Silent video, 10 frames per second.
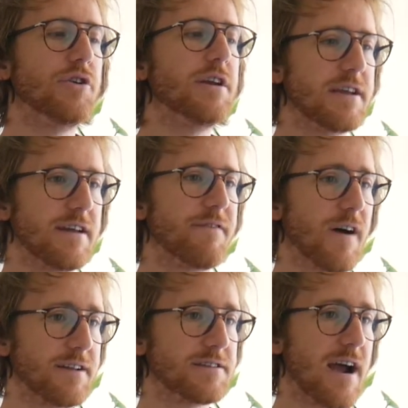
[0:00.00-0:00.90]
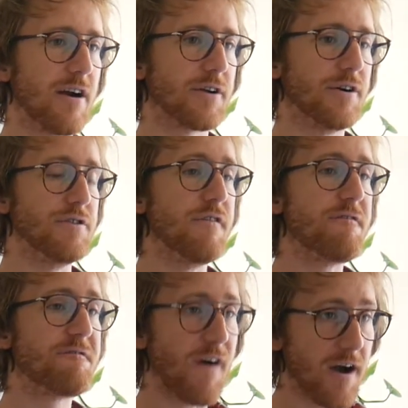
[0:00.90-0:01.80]
didn't get fucking tarragon, you
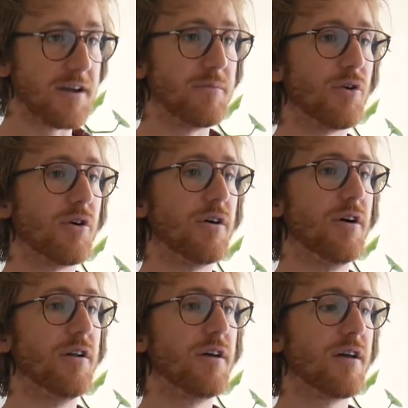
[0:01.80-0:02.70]
fucking moron.